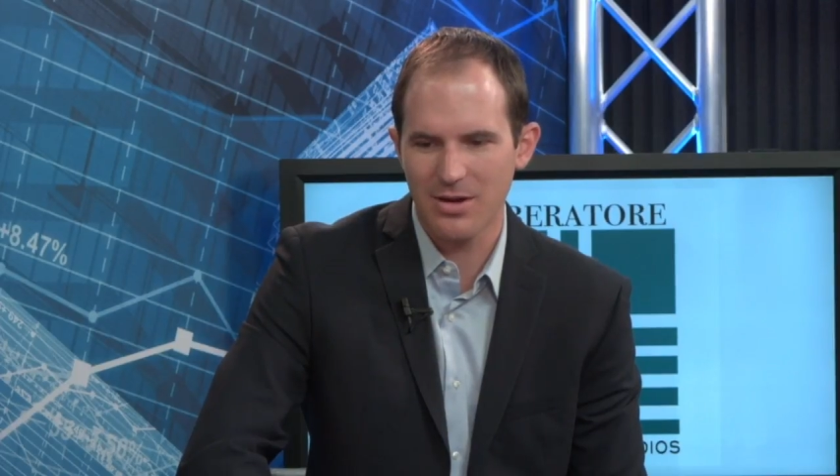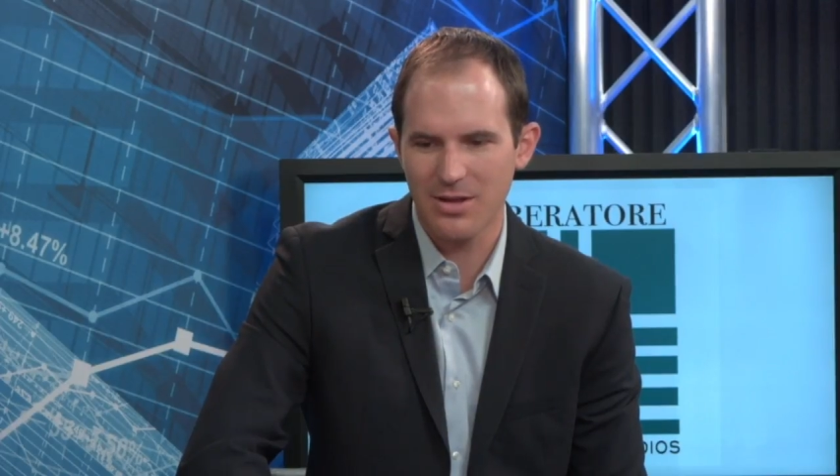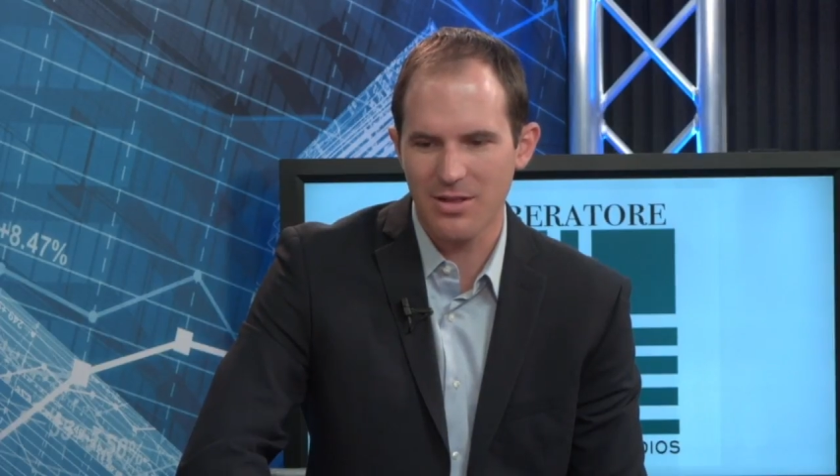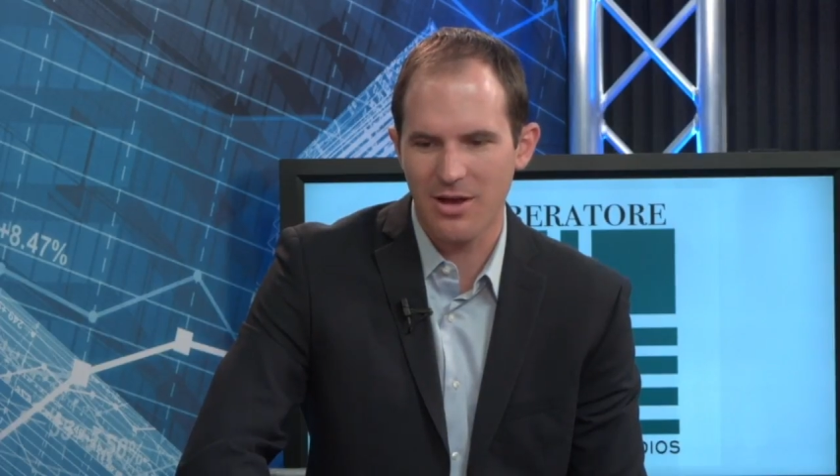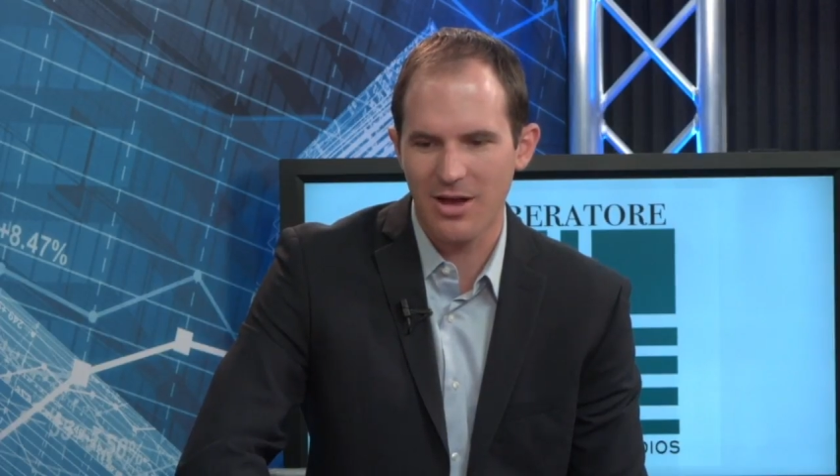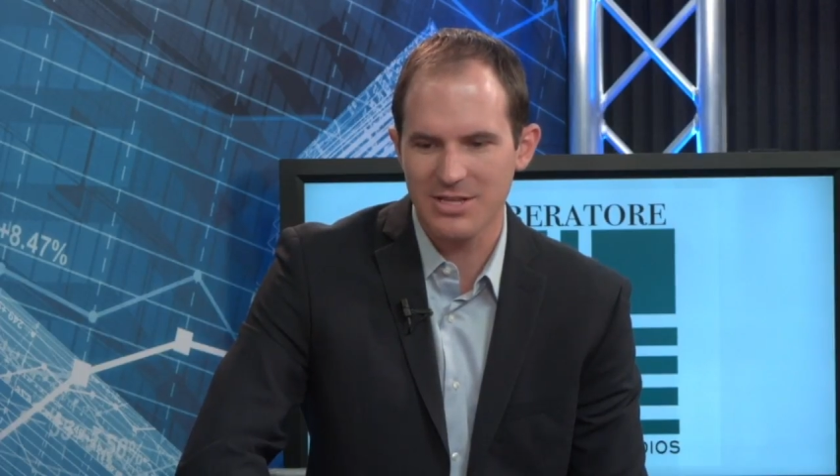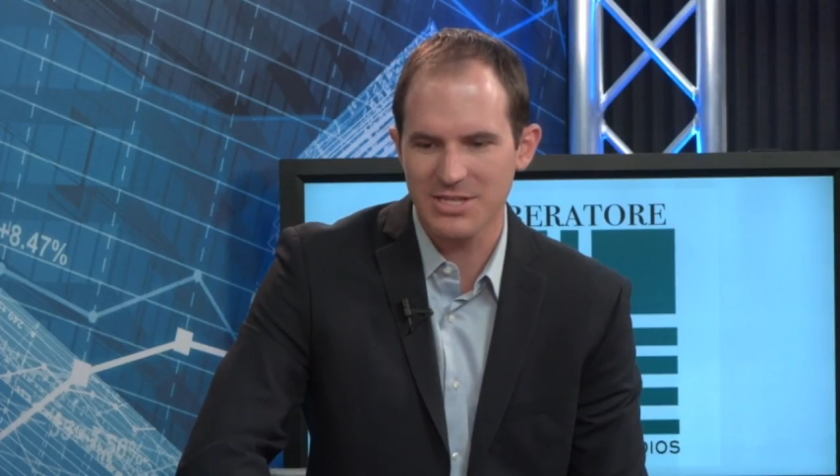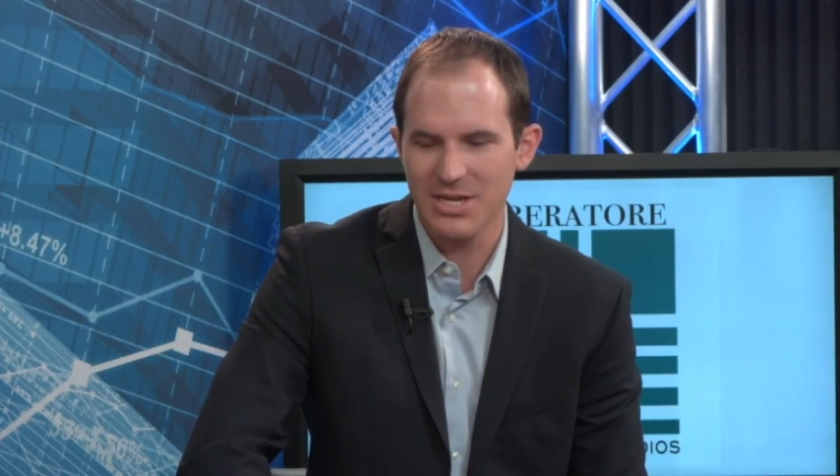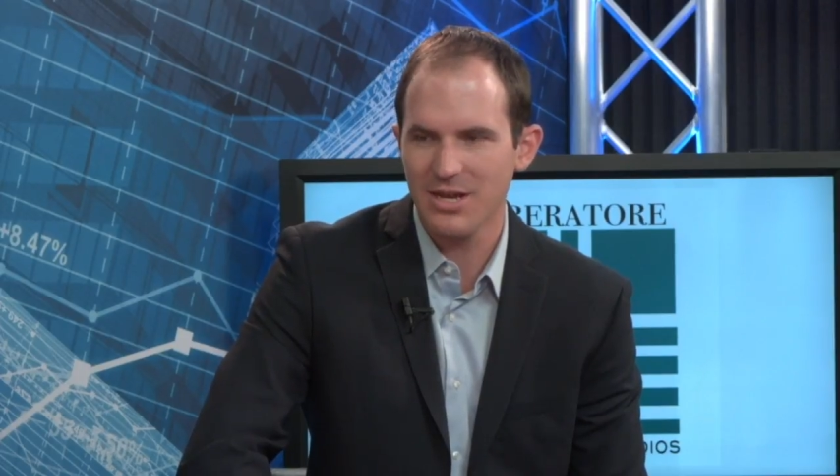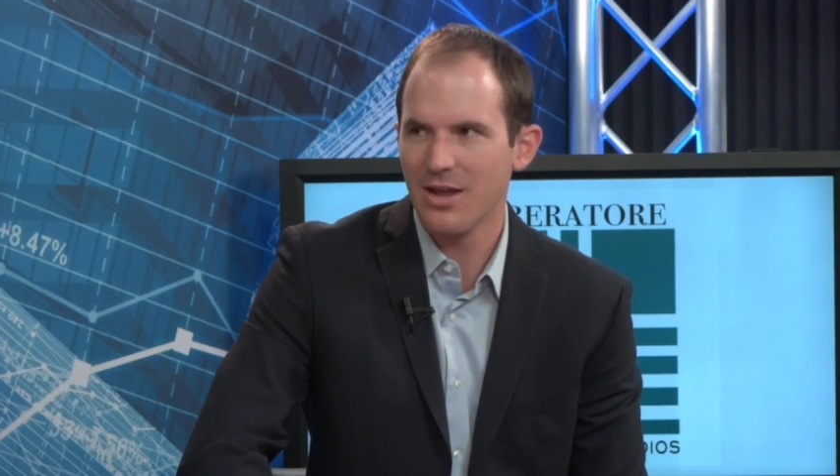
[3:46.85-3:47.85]
in the hot
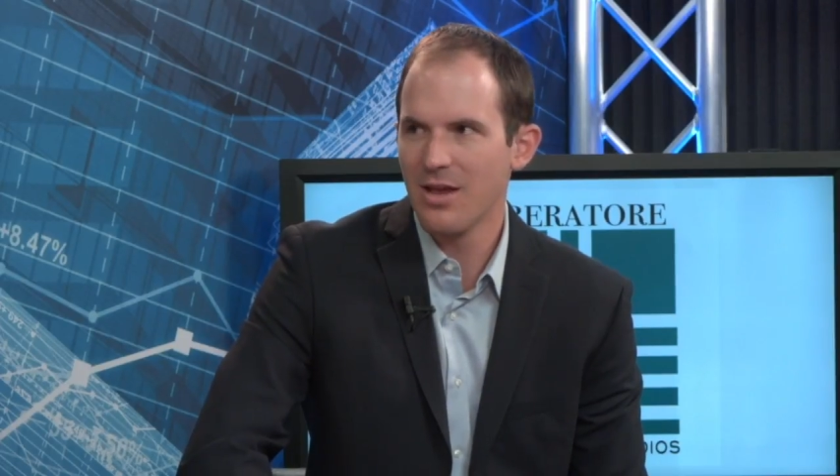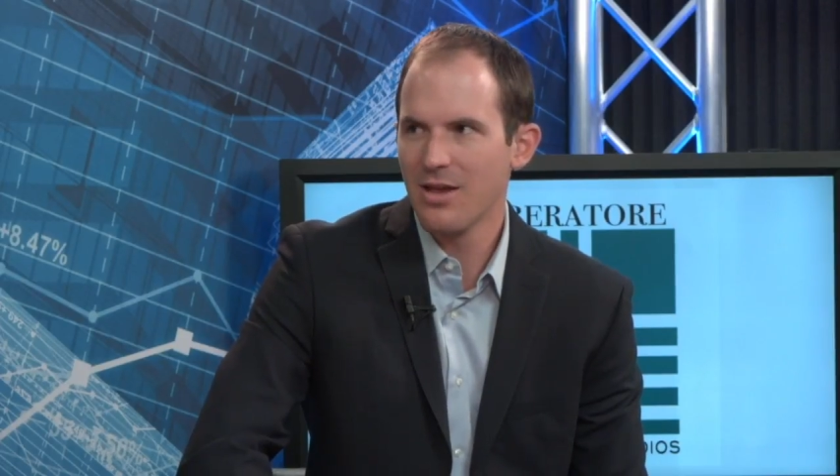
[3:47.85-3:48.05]
seat,